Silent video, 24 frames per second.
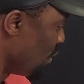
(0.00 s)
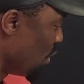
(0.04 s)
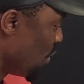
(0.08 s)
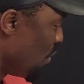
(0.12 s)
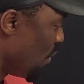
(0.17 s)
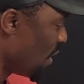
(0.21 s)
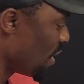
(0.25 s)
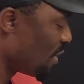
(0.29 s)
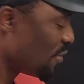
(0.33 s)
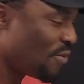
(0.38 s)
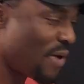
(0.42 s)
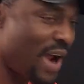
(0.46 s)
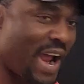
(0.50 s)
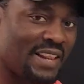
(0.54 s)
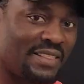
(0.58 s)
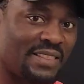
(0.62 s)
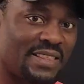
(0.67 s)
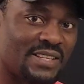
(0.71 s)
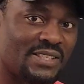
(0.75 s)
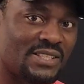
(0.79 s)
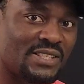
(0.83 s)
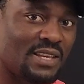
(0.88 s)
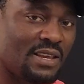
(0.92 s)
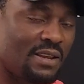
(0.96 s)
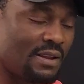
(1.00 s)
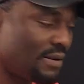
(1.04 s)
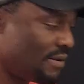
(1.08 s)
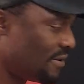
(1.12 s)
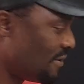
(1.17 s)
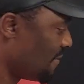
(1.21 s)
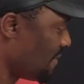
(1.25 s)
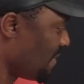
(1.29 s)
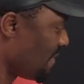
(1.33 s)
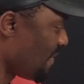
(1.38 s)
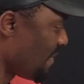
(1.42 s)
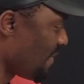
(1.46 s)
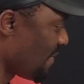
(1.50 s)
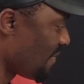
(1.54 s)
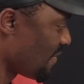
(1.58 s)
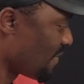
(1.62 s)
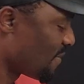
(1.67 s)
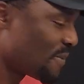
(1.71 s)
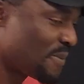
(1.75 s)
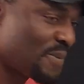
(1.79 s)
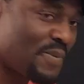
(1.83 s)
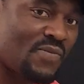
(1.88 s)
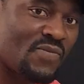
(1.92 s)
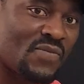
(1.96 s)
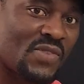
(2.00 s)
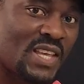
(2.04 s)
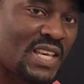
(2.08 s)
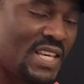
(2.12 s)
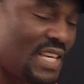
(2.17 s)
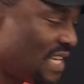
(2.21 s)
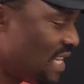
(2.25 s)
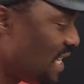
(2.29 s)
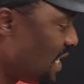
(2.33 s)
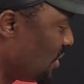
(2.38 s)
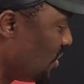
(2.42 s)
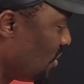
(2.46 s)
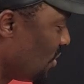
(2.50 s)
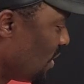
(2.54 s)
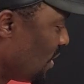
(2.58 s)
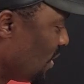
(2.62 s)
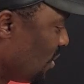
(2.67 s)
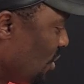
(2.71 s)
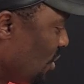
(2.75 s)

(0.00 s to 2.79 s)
don't want to write this here, e to the